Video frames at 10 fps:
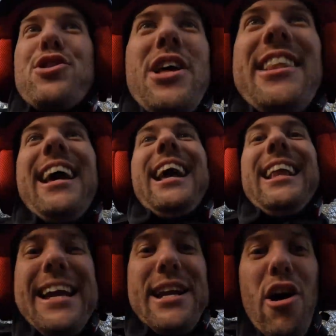just had the
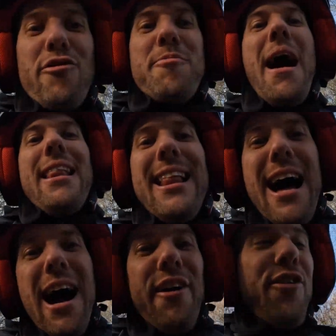clean of my
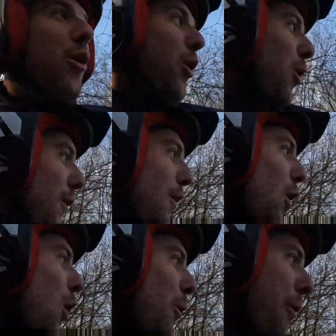life
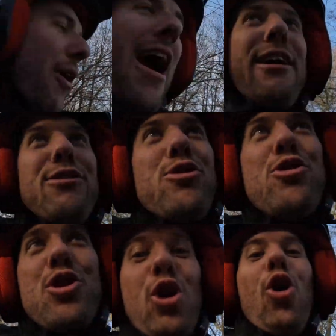up
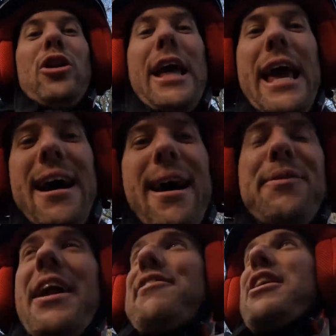a gully.
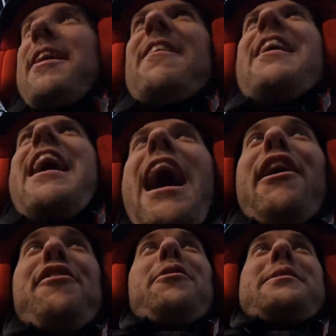I'm gonna have to,
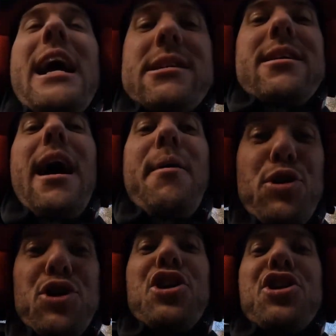I'll film it next time
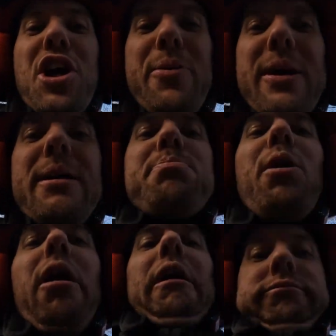just to show you, but